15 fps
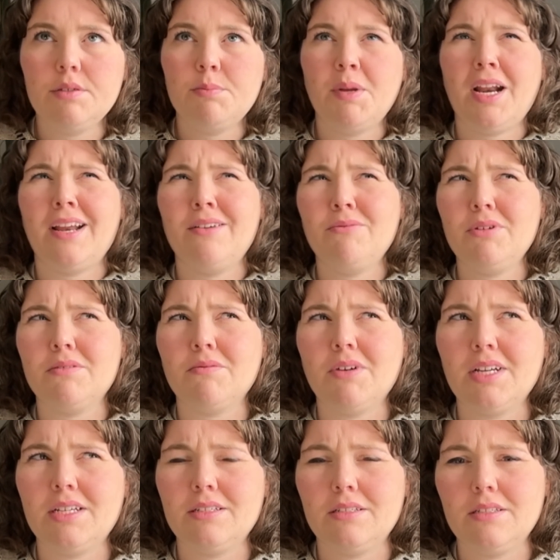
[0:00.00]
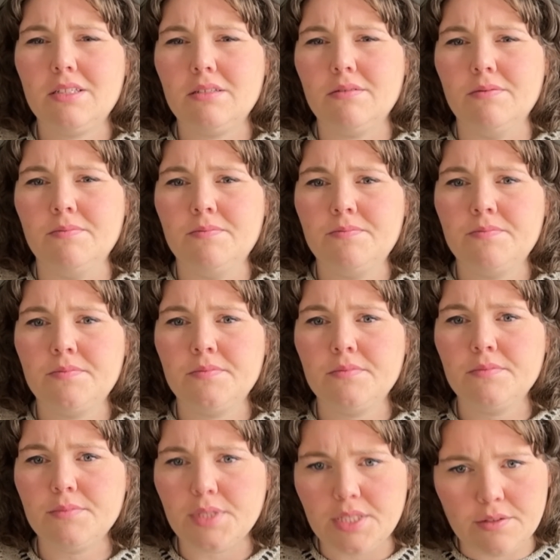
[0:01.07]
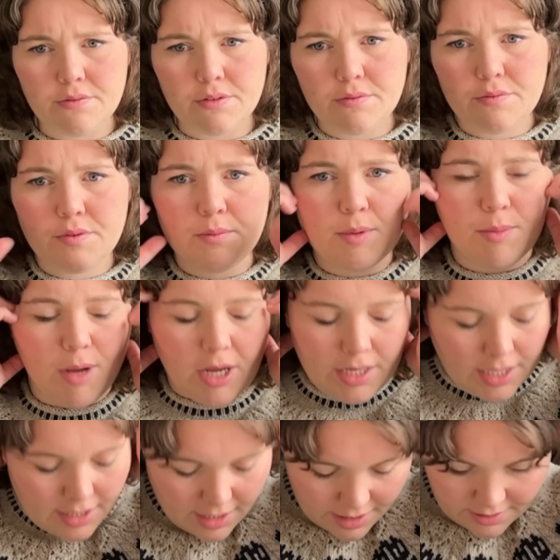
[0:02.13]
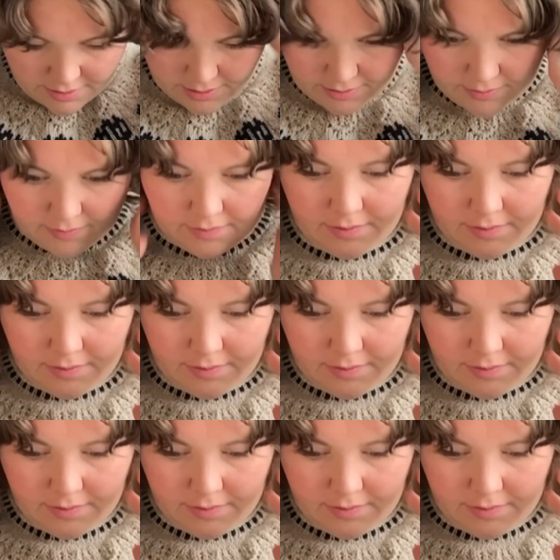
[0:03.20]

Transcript: but I wouldn't want it to be different from the body. I don't know.